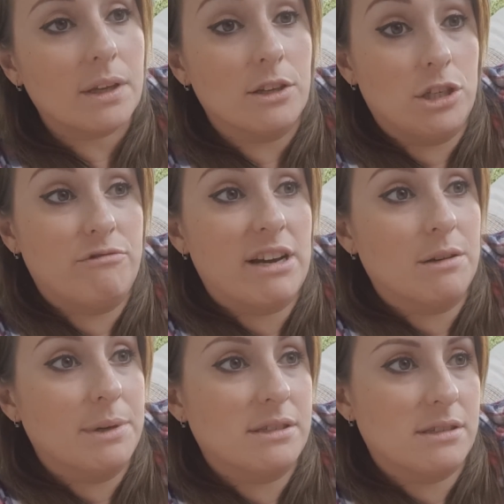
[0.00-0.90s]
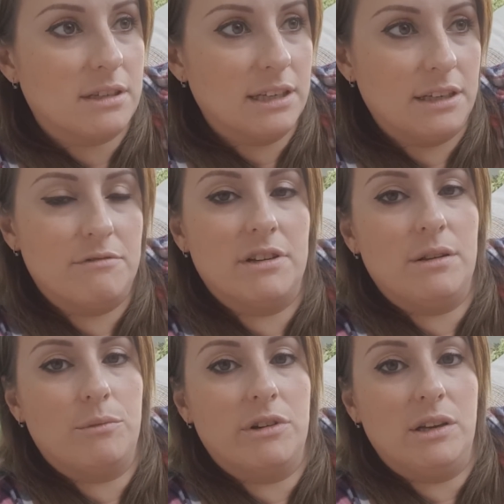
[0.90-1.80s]
She recommends the clinic
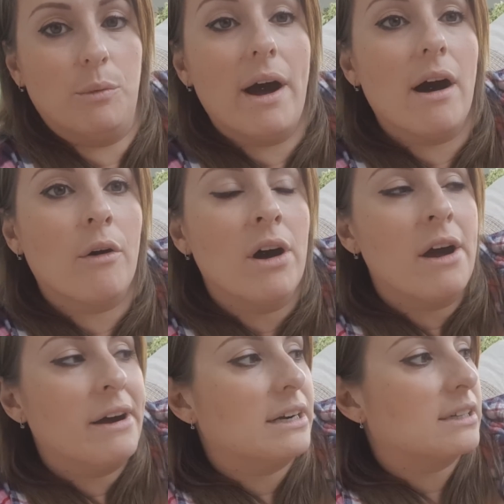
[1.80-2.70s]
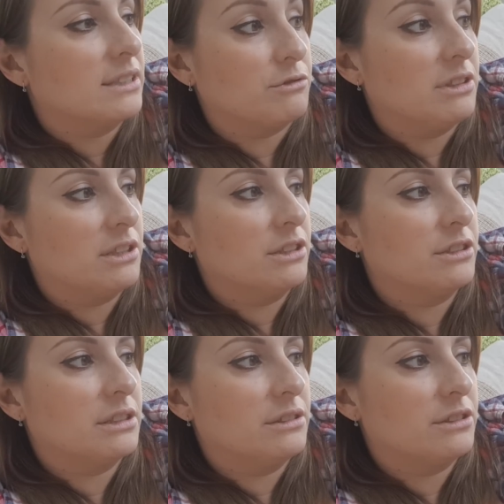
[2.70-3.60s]
really, really well. It's really
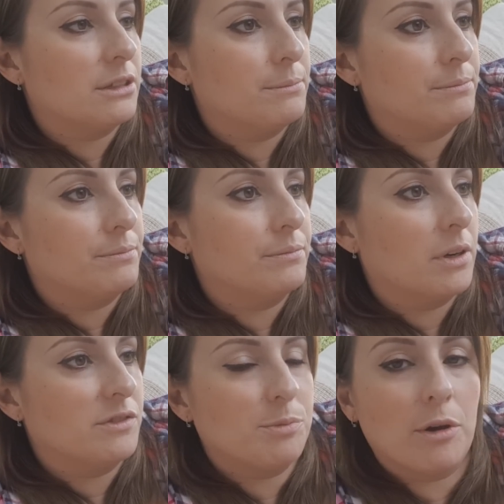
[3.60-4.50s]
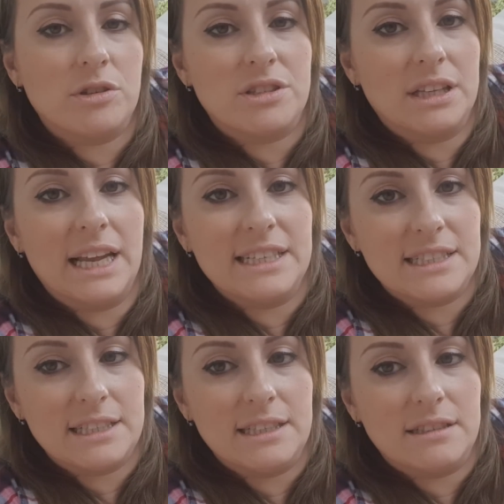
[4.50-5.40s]
good. And I've spoken to the
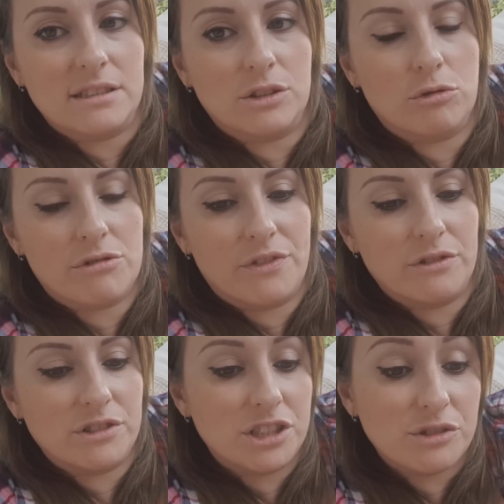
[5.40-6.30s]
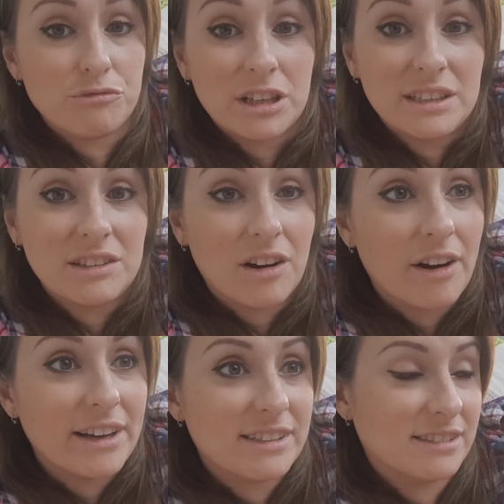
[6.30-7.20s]
lady, the sonographer, and she's really
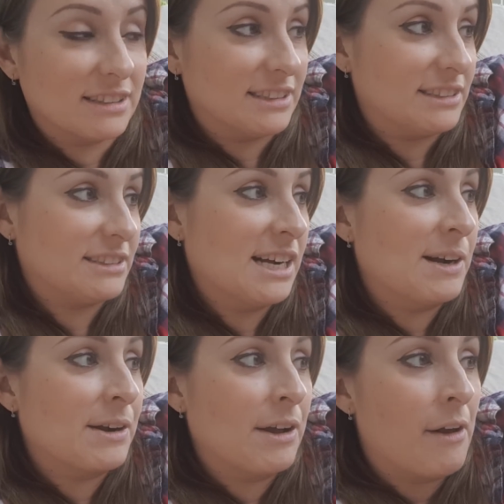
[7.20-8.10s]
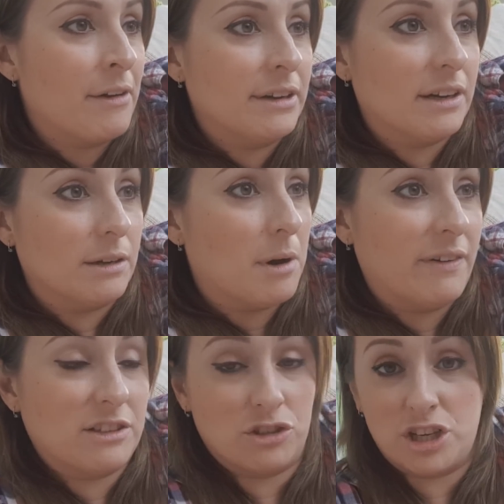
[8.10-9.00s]
nice. And I've
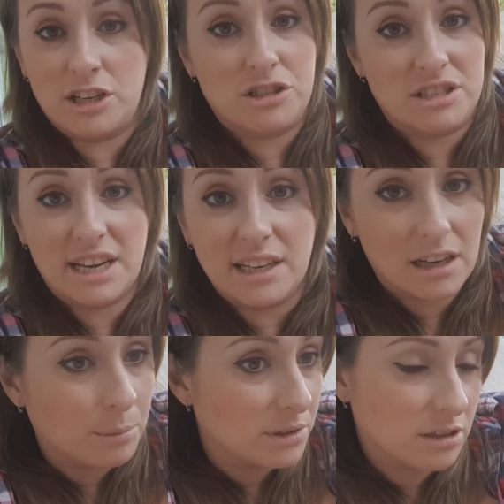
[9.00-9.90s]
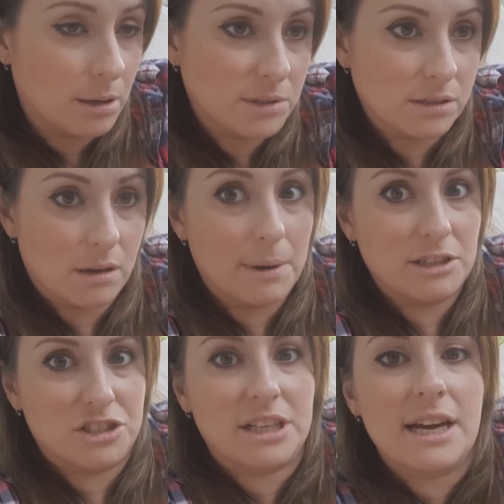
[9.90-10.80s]
had to change the date a couple of times because I
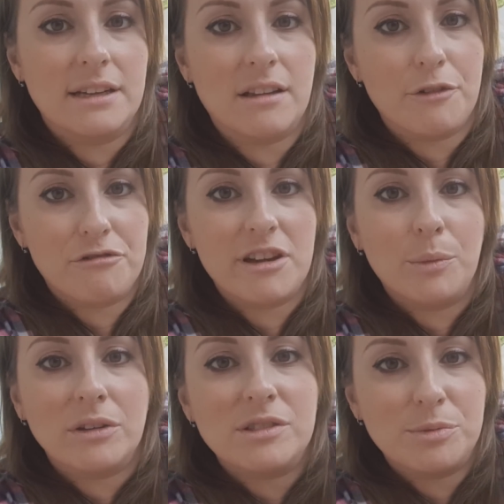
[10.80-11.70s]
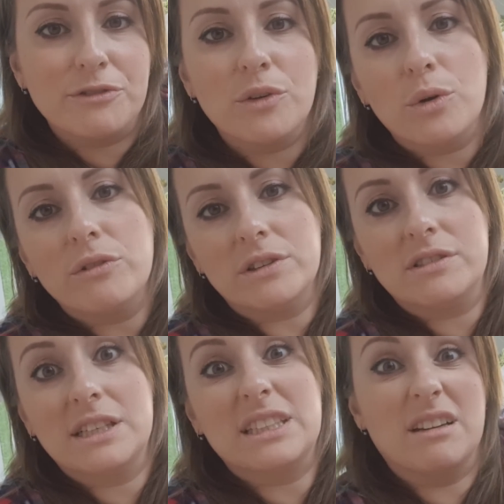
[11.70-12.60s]
managed to get like free ones before, and
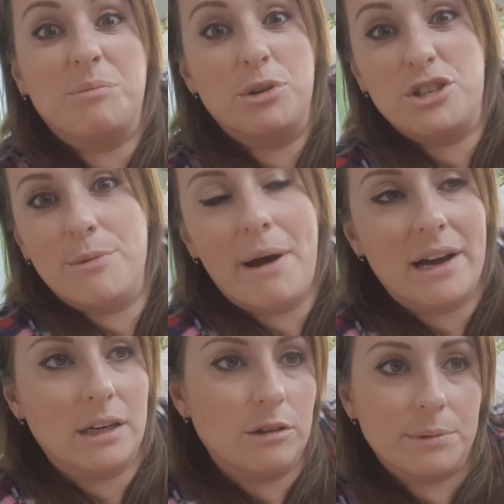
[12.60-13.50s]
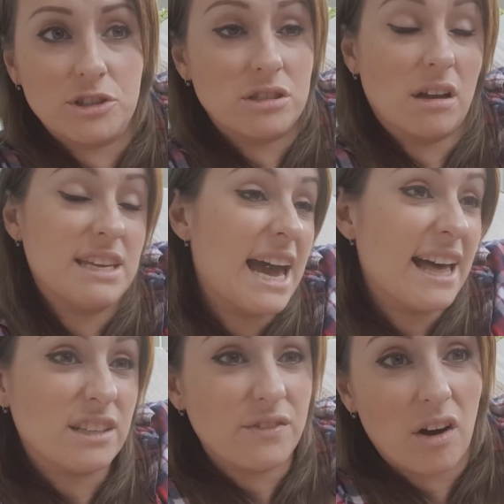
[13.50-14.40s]
said, can I push it back a little bit? She's like, yeah,
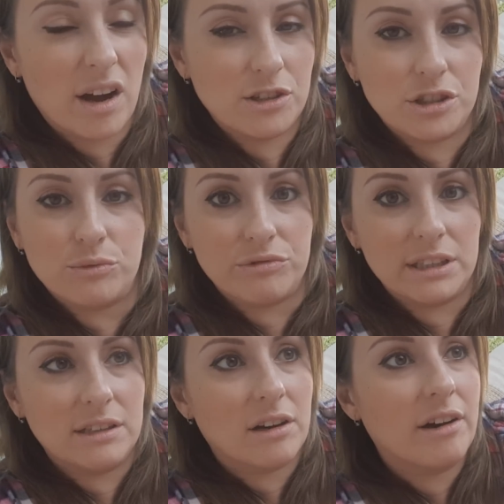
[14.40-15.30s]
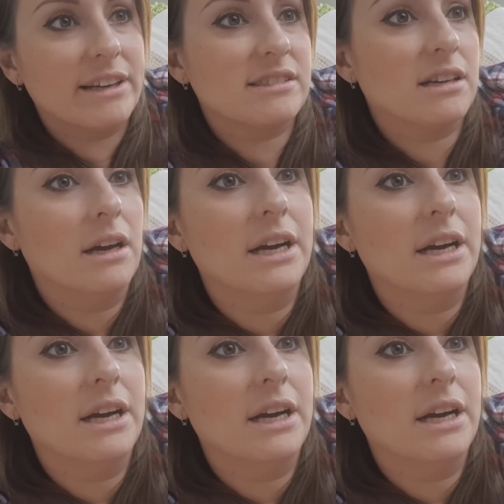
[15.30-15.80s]
that's fine. She's really nice.